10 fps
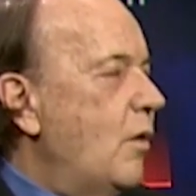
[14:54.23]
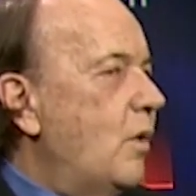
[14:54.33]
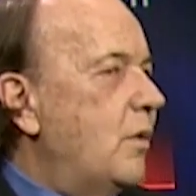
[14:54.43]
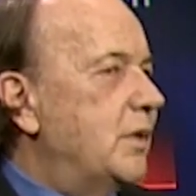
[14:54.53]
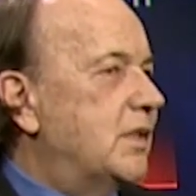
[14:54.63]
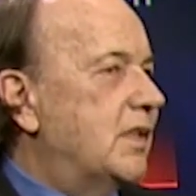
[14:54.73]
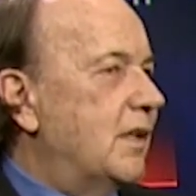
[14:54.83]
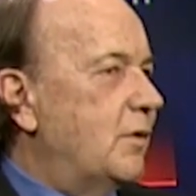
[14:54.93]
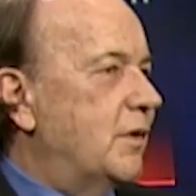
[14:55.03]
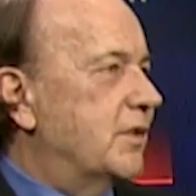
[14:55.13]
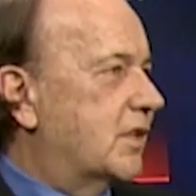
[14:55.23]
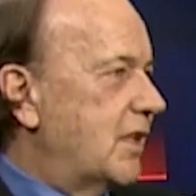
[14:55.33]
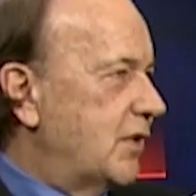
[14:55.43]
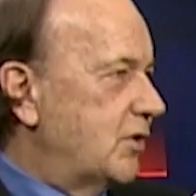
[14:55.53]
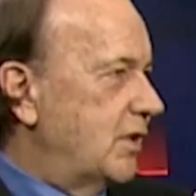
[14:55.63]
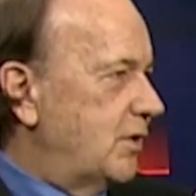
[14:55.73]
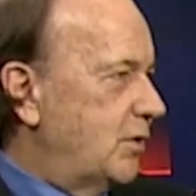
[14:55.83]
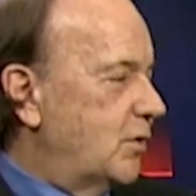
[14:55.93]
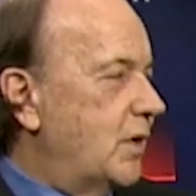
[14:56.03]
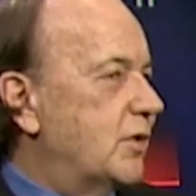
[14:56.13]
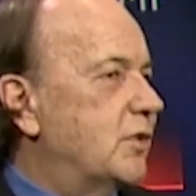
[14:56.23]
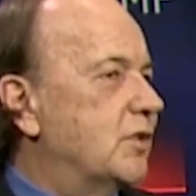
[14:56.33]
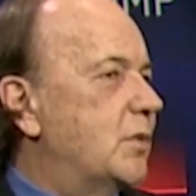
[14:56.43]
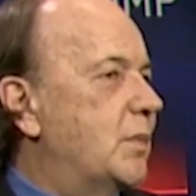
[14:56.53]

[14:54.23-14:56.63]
Well, we just had a long discussion, two questions